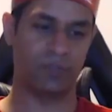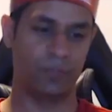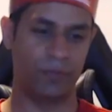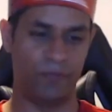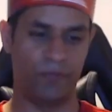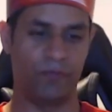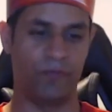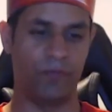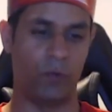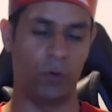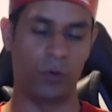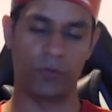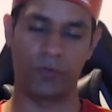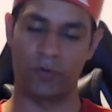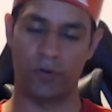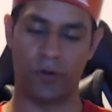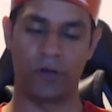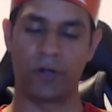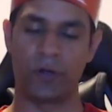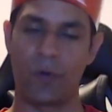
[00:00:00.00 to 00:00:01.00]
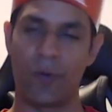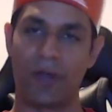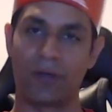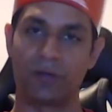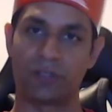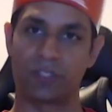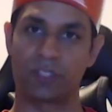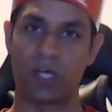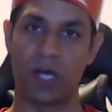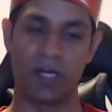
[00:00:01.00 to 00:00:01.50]
before throwing away or
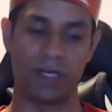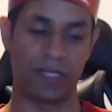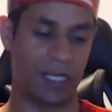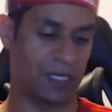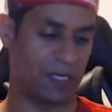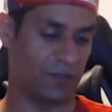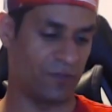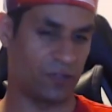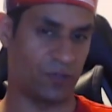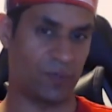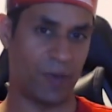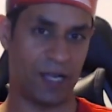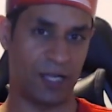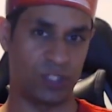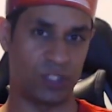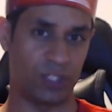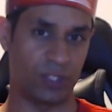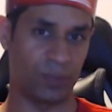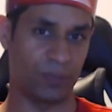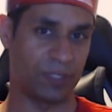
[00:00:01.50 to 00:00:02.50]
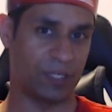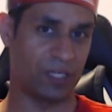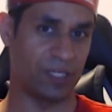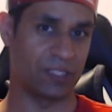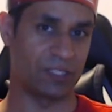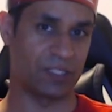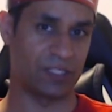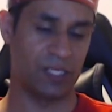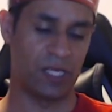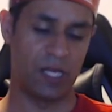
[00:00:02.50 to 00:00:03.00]
discarding any of this packaging,
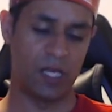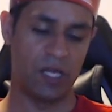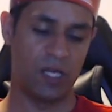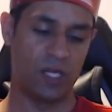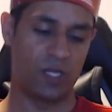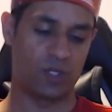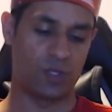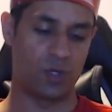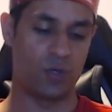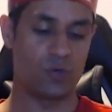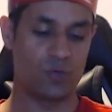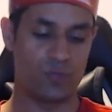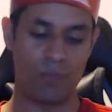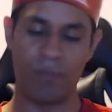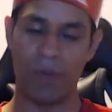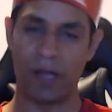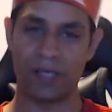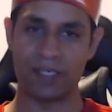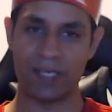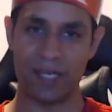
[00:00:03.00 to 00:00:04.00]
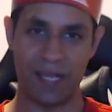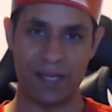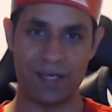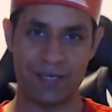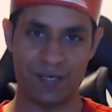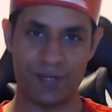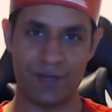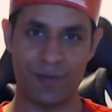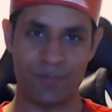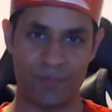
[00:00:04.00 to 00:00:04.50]
because you might
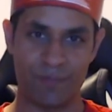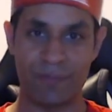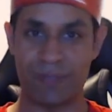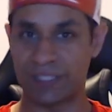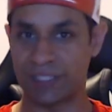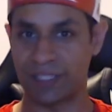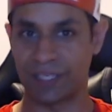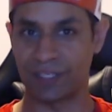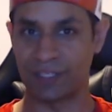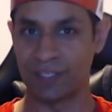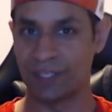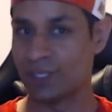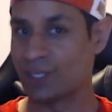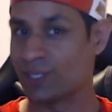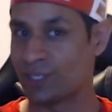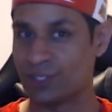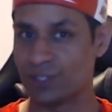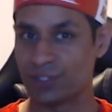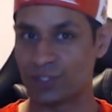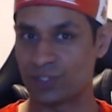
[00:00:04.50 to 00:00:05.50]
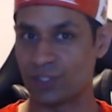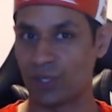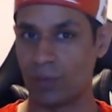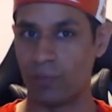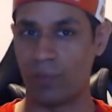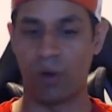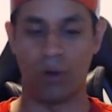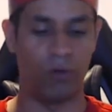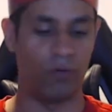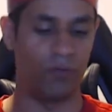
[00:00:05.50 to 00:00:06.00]
end up missing some
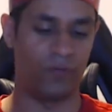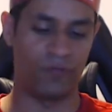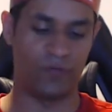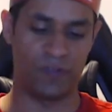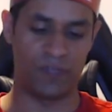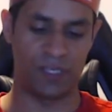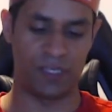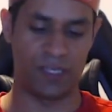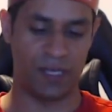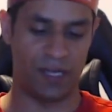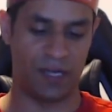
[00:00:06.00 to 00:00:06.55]
of the